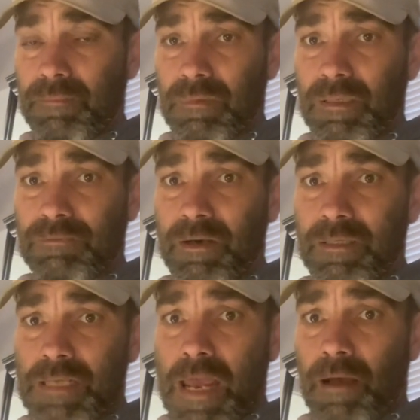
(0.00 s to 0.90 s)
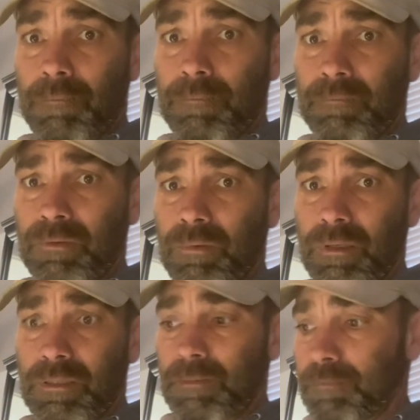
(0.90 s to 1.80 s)
damp. You want
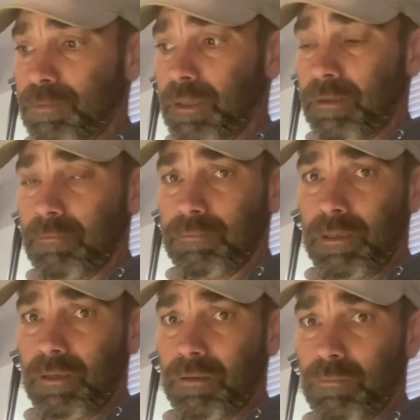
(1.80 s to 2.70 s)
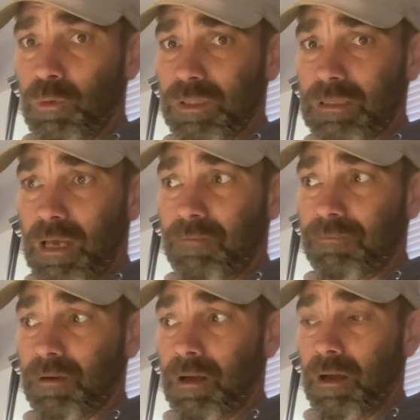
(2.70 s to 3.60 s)
it to be pretty on the moist side
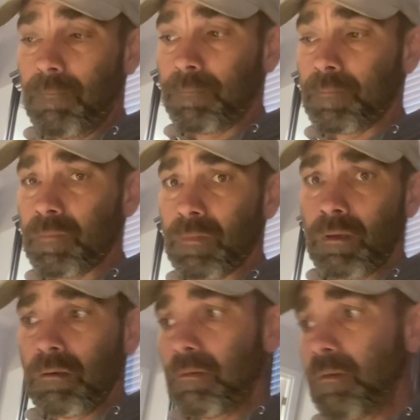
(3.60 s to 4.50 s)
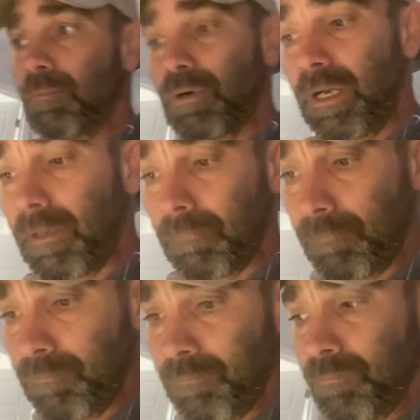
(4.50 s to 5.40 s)
for breeding,
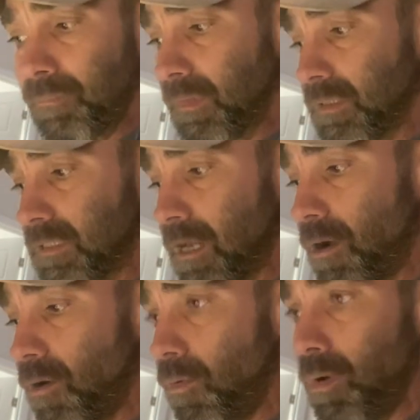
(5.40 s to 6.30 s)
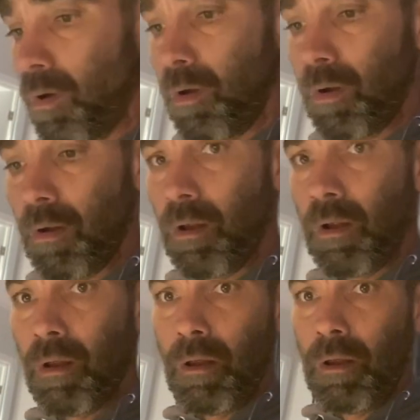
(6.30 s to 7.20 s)
so
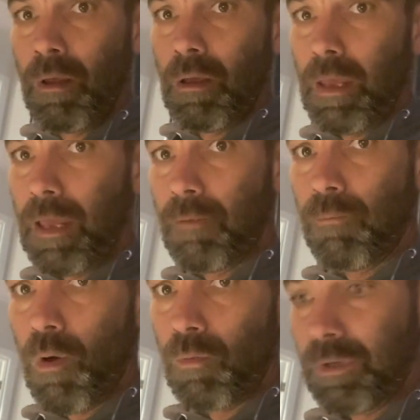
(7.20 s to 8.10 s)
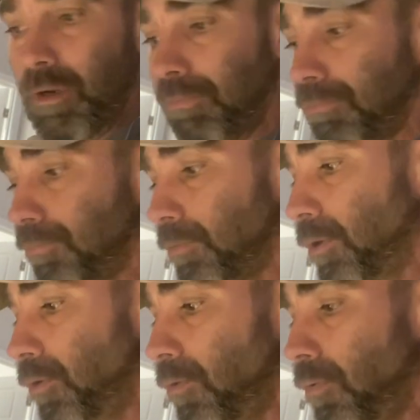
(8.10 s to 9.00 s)
it won't go
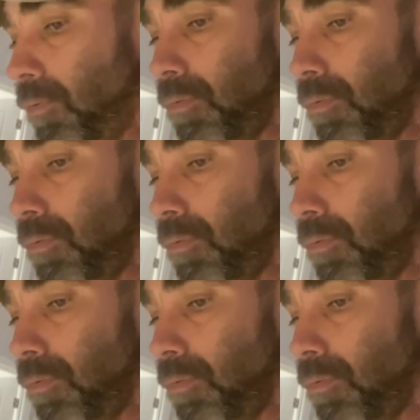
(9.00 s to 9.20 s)
through